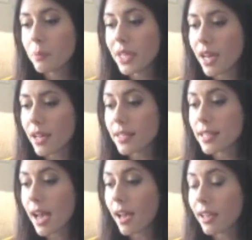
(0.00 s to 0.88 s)

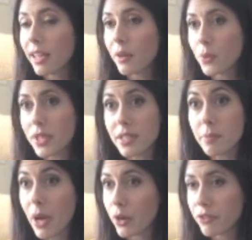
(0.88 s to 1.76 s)
because I
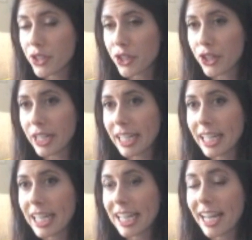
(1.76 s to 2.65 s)
was power of
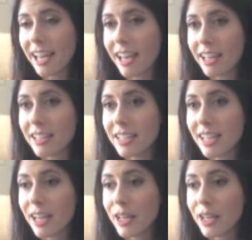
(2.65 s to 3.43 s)
attorney and I had